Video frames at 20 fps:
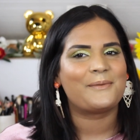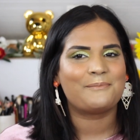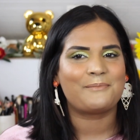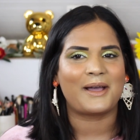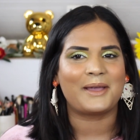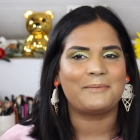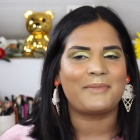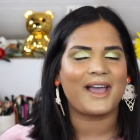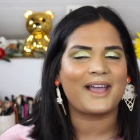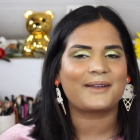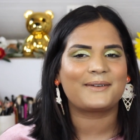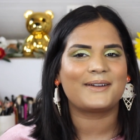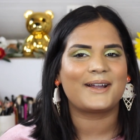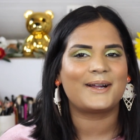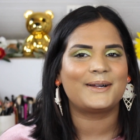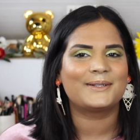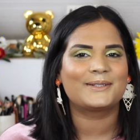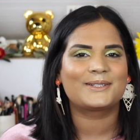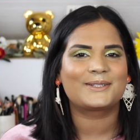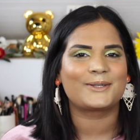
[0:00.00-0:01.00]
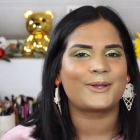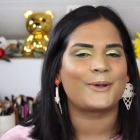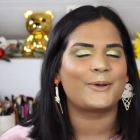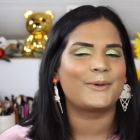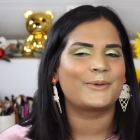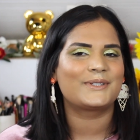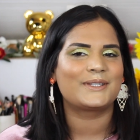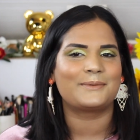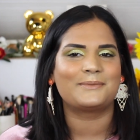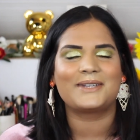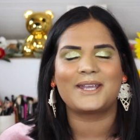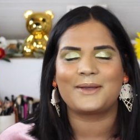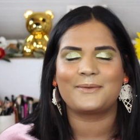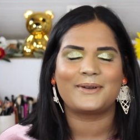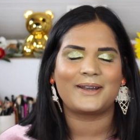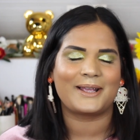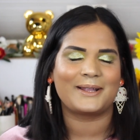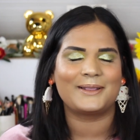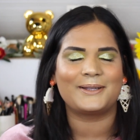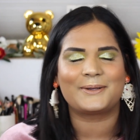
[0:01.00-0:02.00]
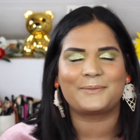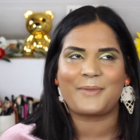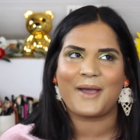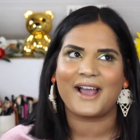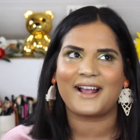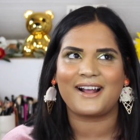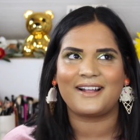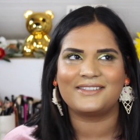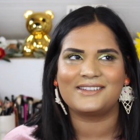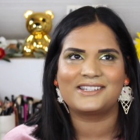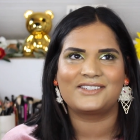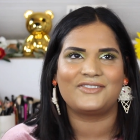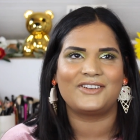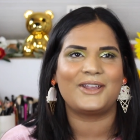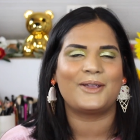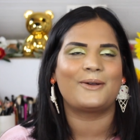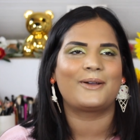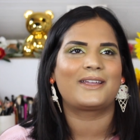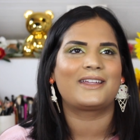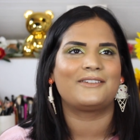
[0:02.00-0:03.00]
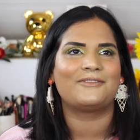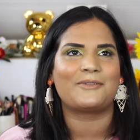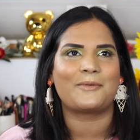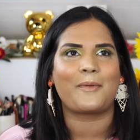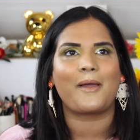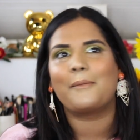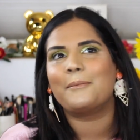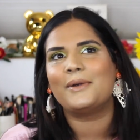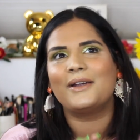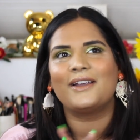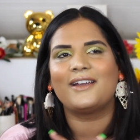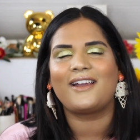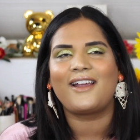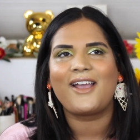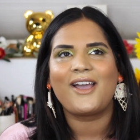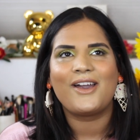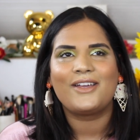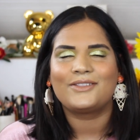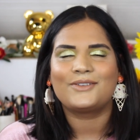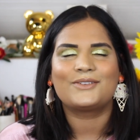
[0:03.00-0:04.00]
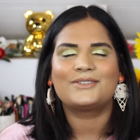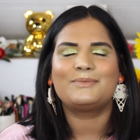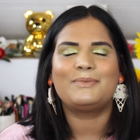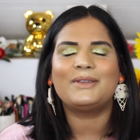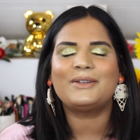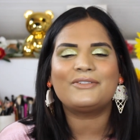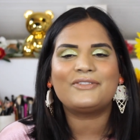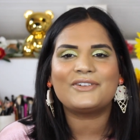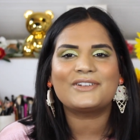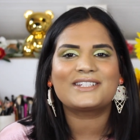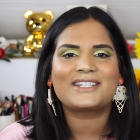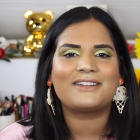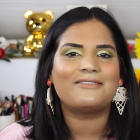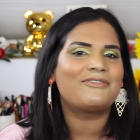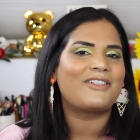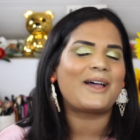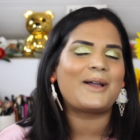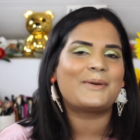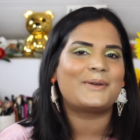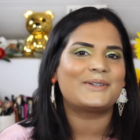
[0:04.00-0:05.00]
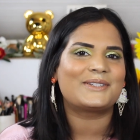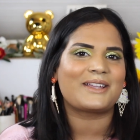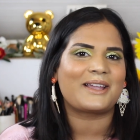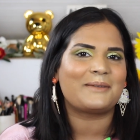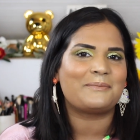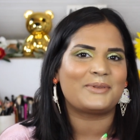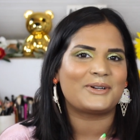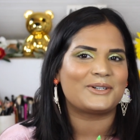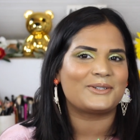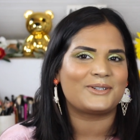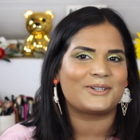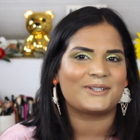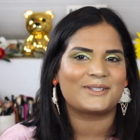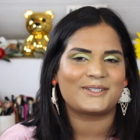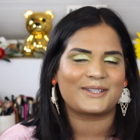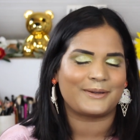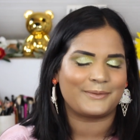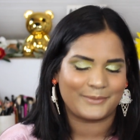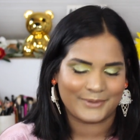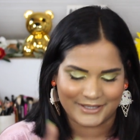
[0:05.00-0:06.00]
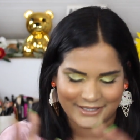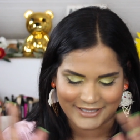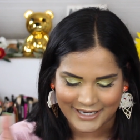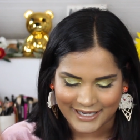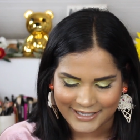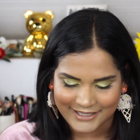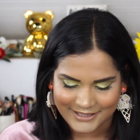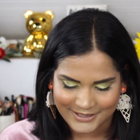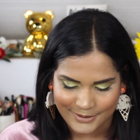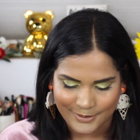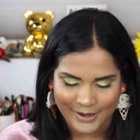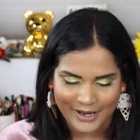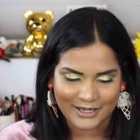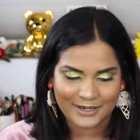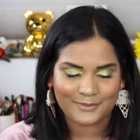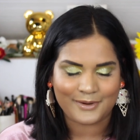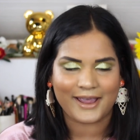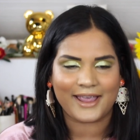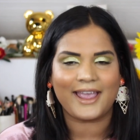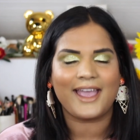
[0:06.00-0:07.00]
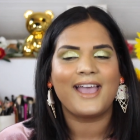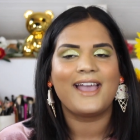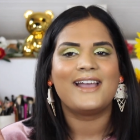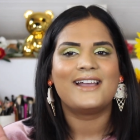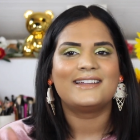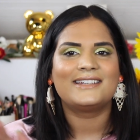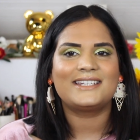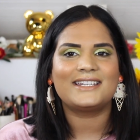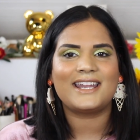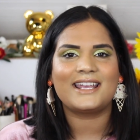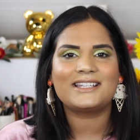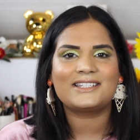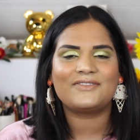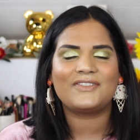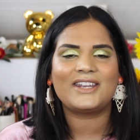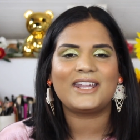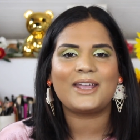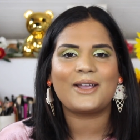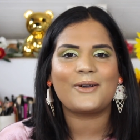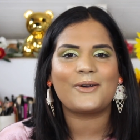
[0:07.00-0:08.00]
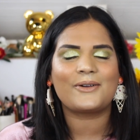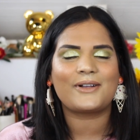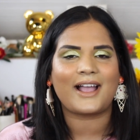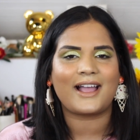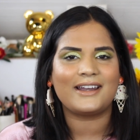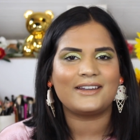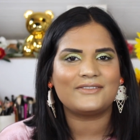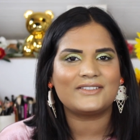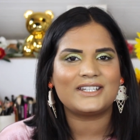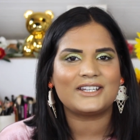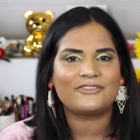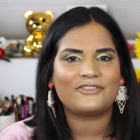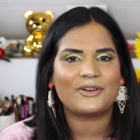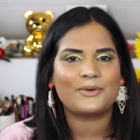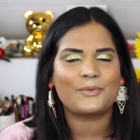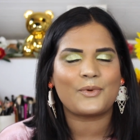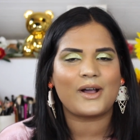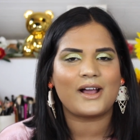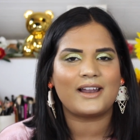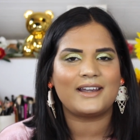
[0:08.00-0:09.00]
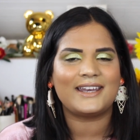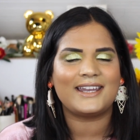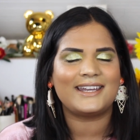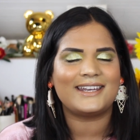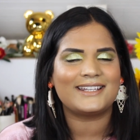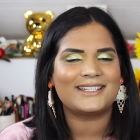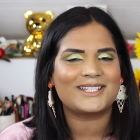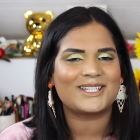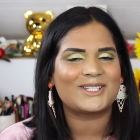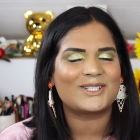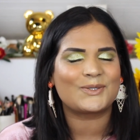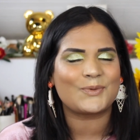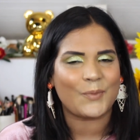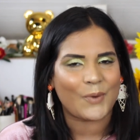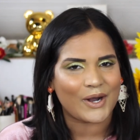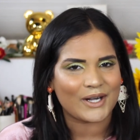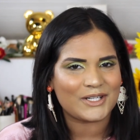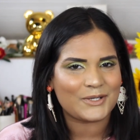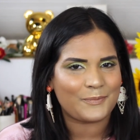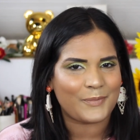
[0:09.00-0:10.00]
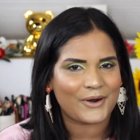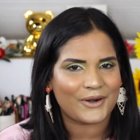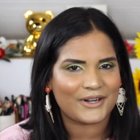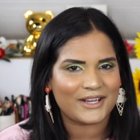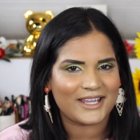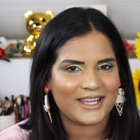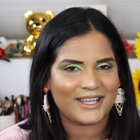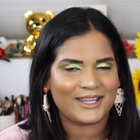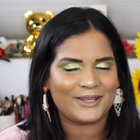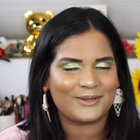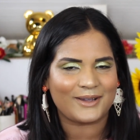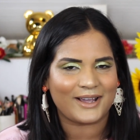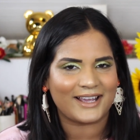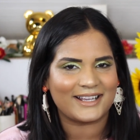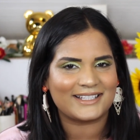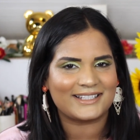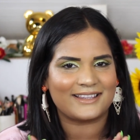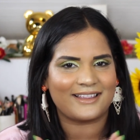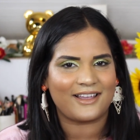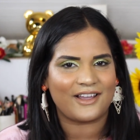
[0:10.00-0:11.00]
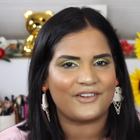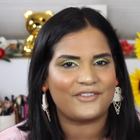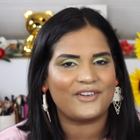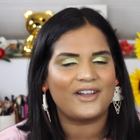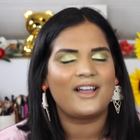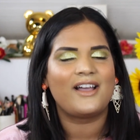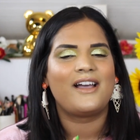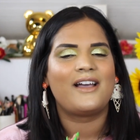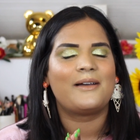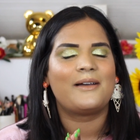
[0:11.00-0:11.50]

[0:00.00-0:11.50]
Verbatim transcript: my background so someday when I look back on this video I can remember those beautiful sunflowers I purchased that one day. So anyway, today's video, kind of a different one. It is a swatch party. You guys love